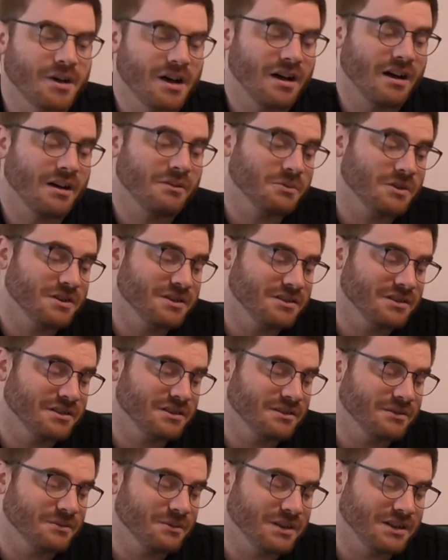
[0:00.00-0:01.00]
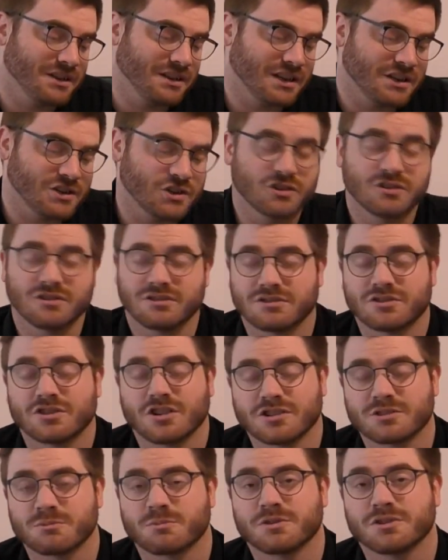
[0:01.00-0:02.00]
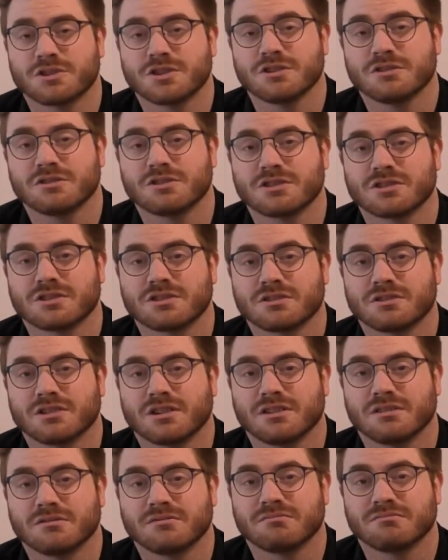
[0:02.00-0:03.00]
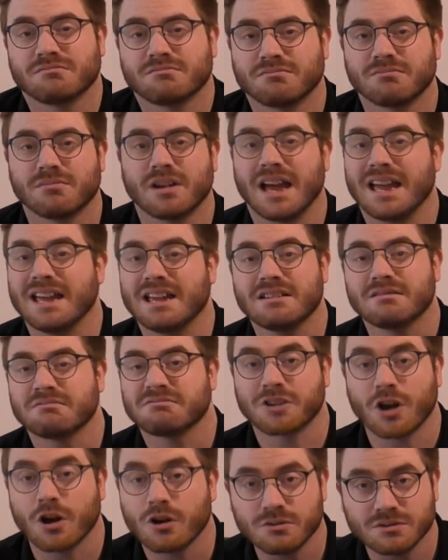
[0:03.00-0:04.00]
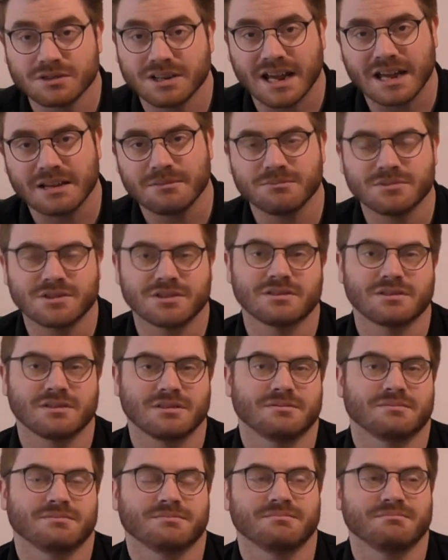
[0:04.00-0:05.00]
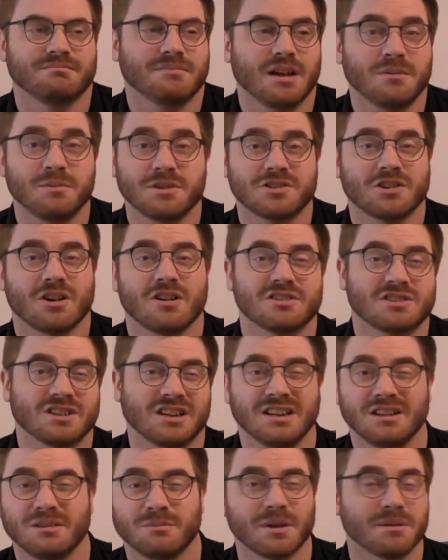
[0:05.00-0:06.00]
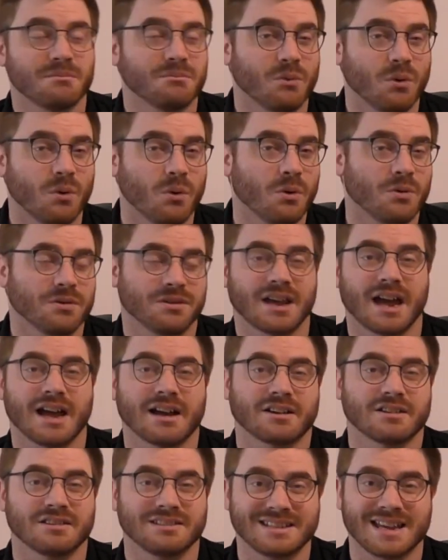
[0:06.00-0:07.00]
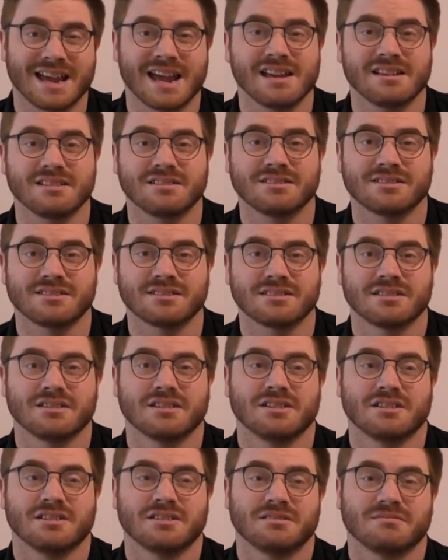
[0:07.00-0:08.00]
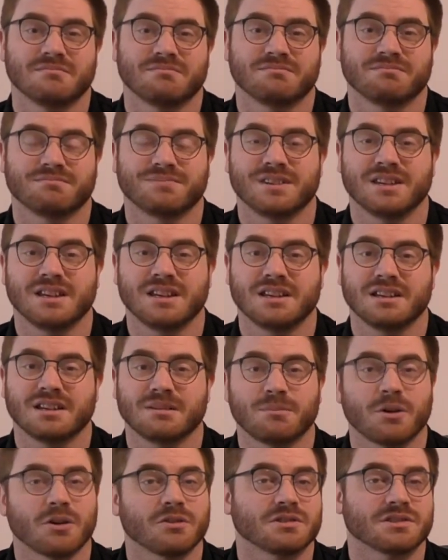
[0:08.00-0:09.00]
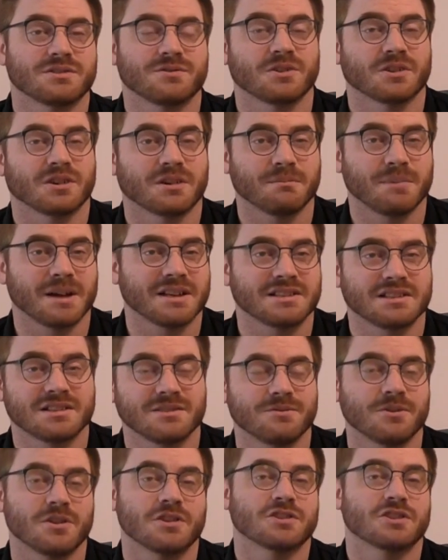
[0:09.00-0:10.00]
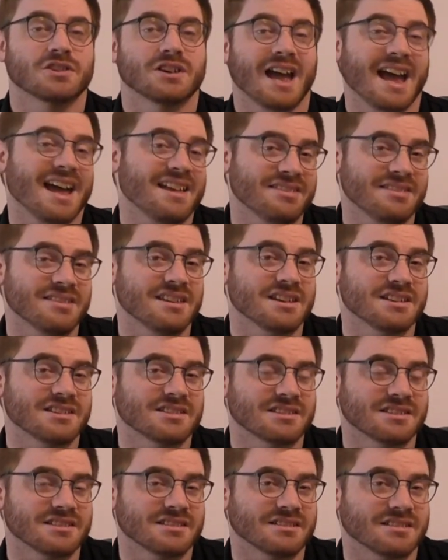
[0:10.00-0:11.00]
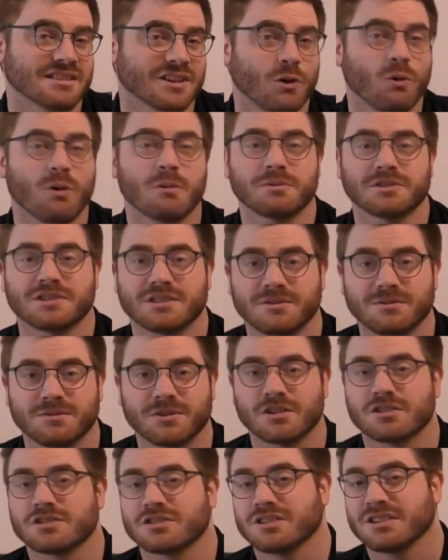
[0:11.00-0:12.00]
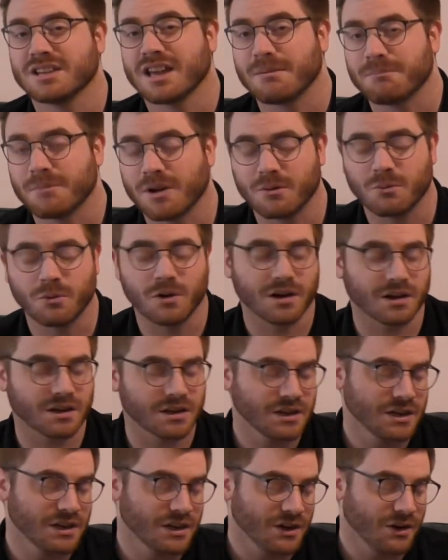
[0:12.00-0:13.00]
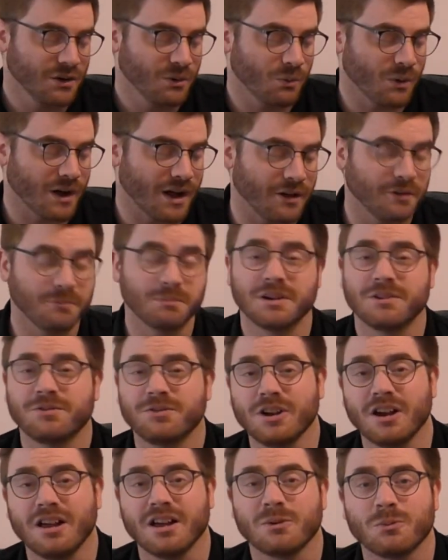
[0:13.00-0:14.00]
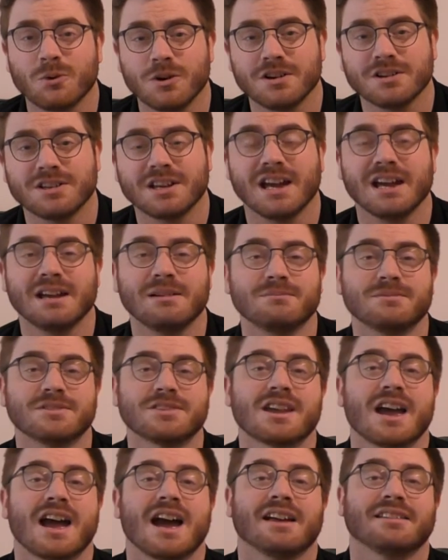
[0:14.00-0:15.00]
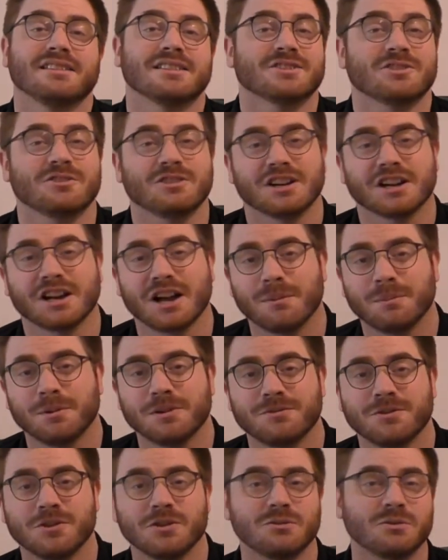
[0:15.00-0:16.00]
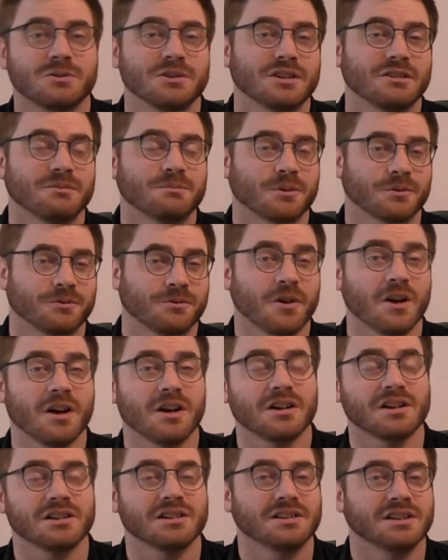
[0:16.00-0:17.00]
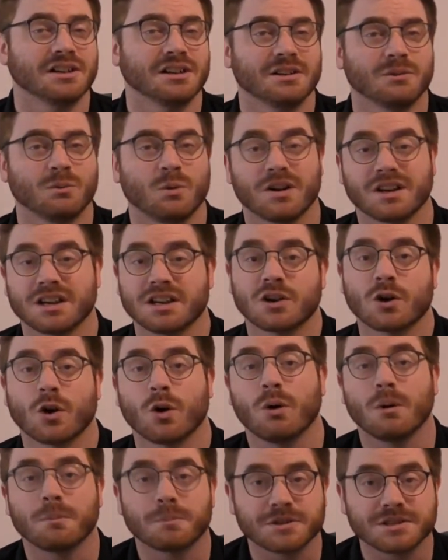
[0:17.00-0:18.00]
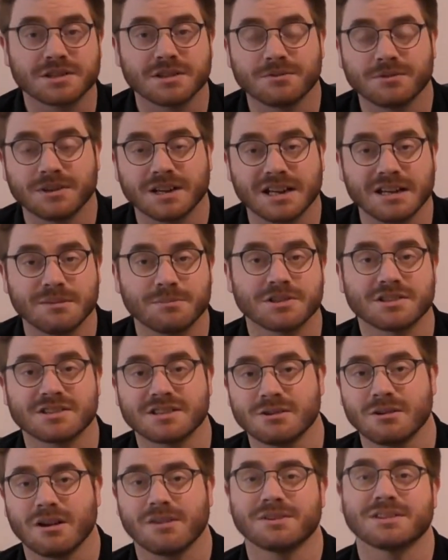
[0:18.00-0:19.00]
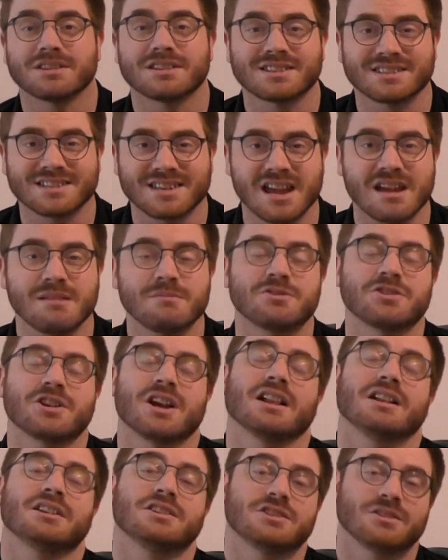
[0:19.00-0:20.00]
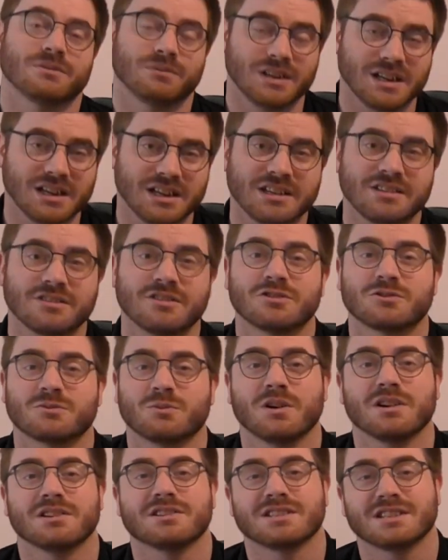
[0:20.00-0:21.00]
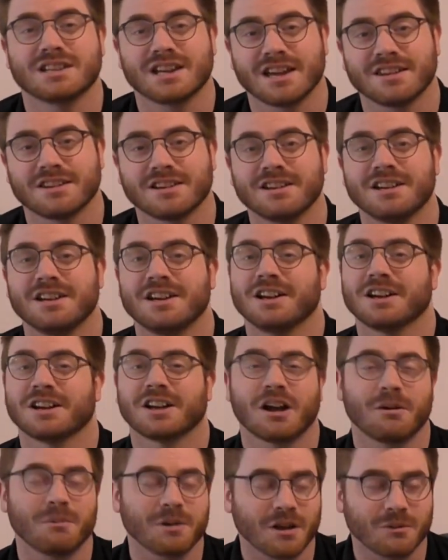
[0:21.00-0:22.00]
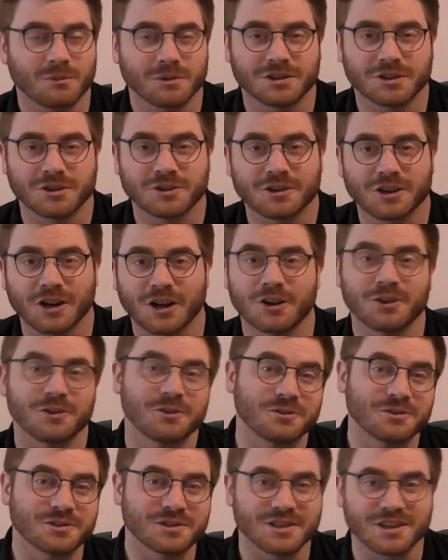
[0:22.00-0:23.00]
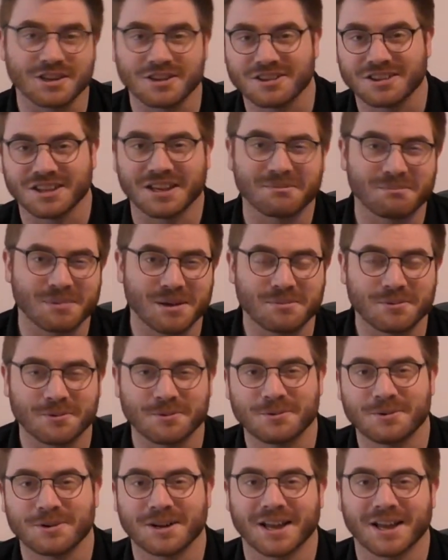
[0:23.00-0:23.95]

I wonder whether they should just produce a Codenames, maybe charge a little bit more, that contains the components for a competitive version and this cooperative version. That might work well. But if you like word games and there's only a couple of you, or you prefer working cooperatively, but still having the same challenge of linking those words together, coming up with good clues that you think people will